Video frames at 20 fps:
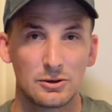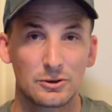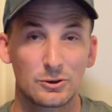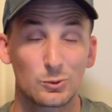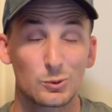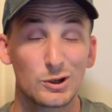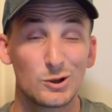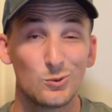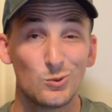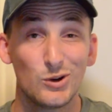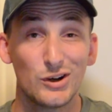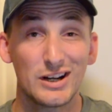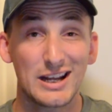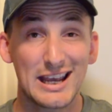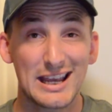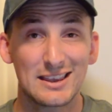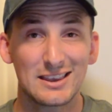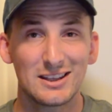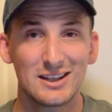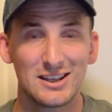3-1
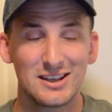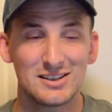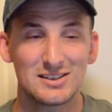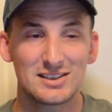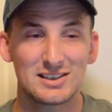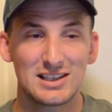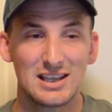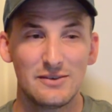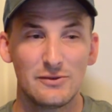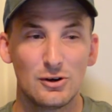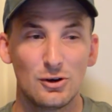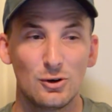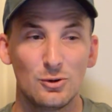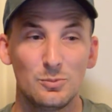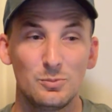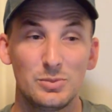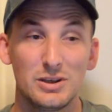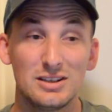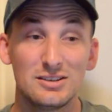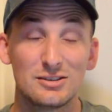Anthony and Steve-O
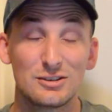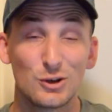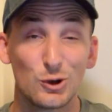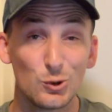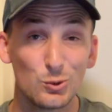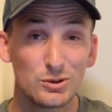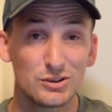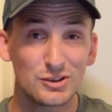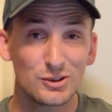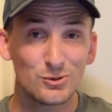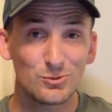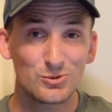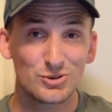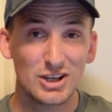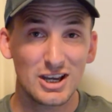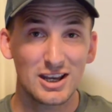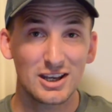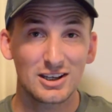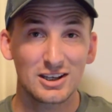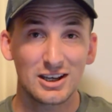beat 2-2
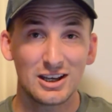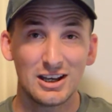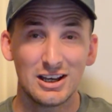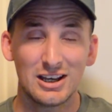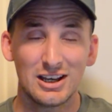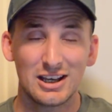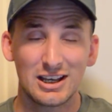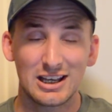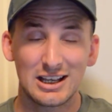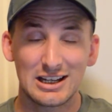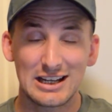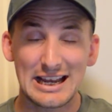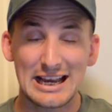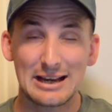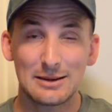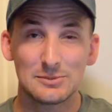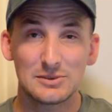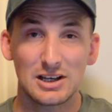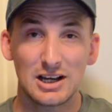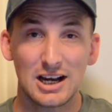Jake and
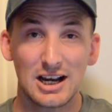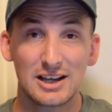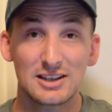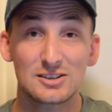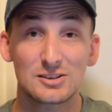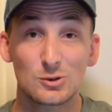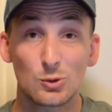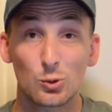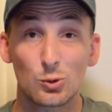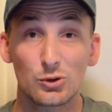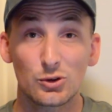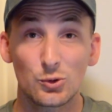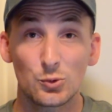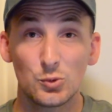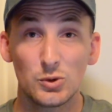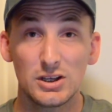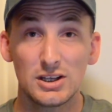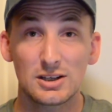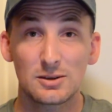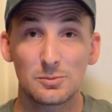nabbed a high score of the
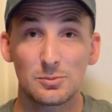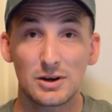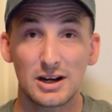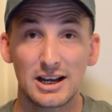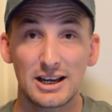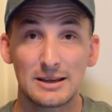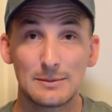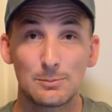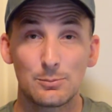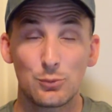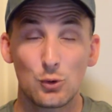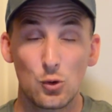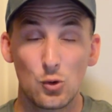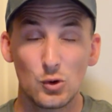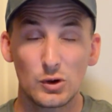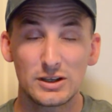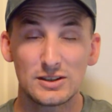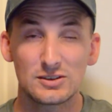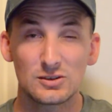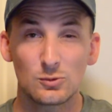week by
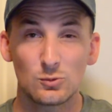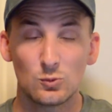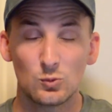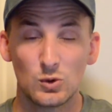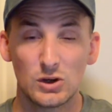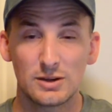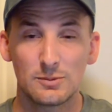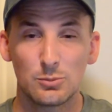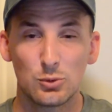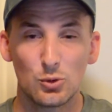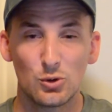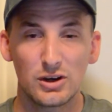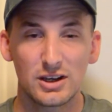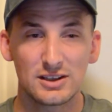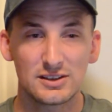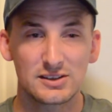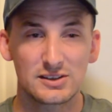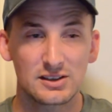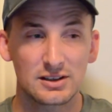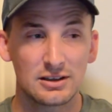0.1
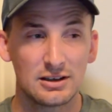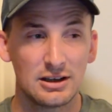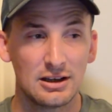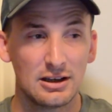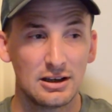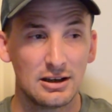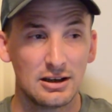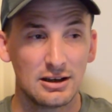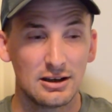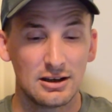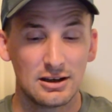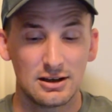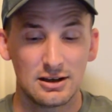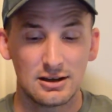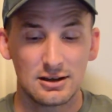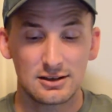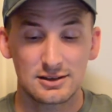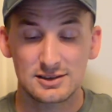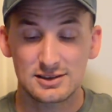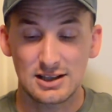points.
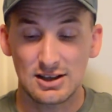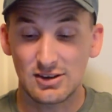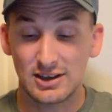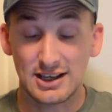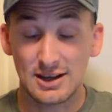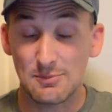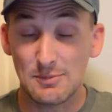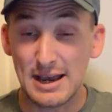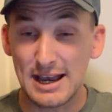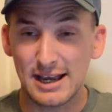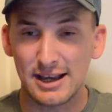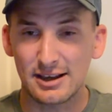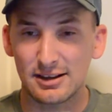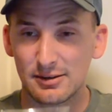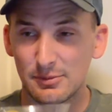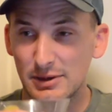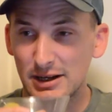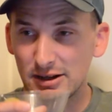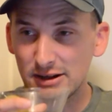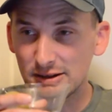It's not like I'm
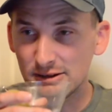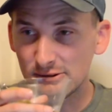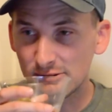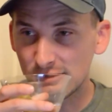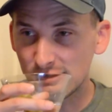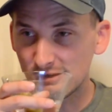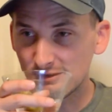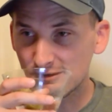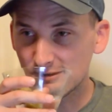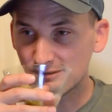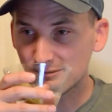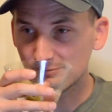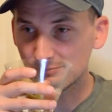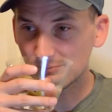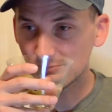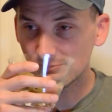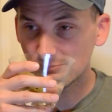mad about it or anything.